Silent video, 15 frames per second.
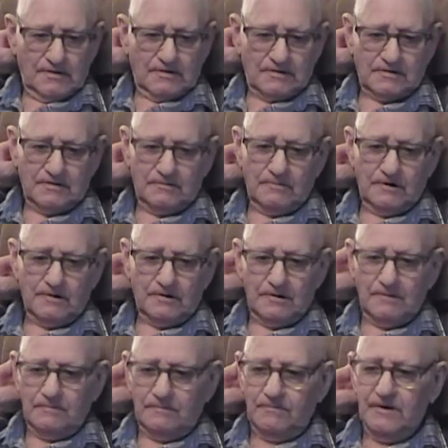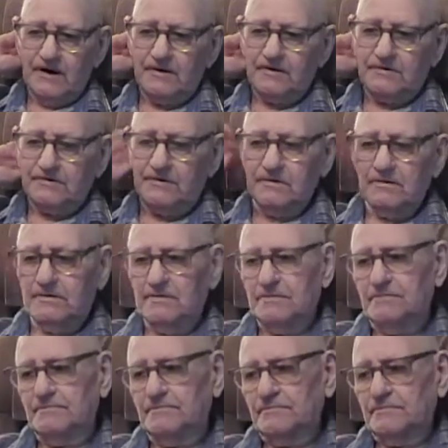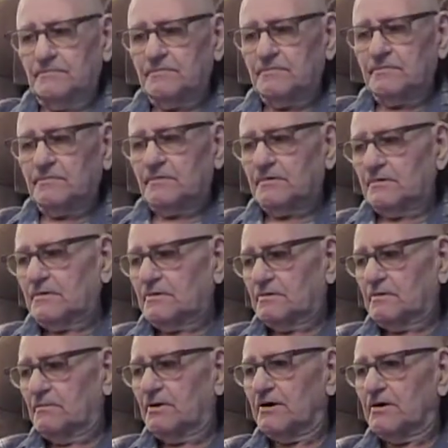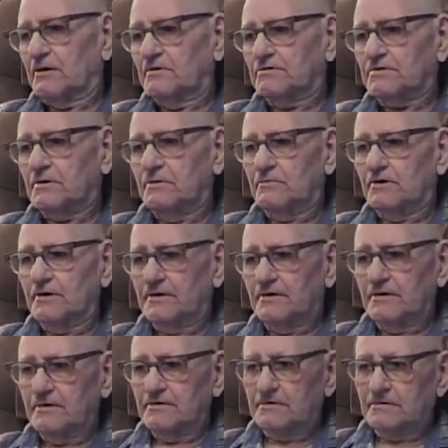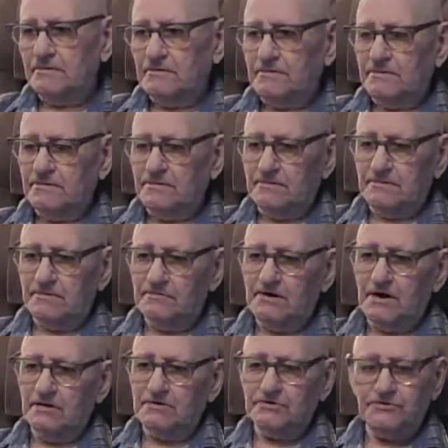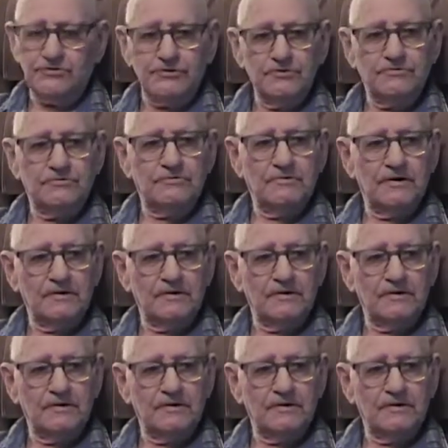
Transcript: Somebody had battered the barrel somewhere or another, and when I was shooting,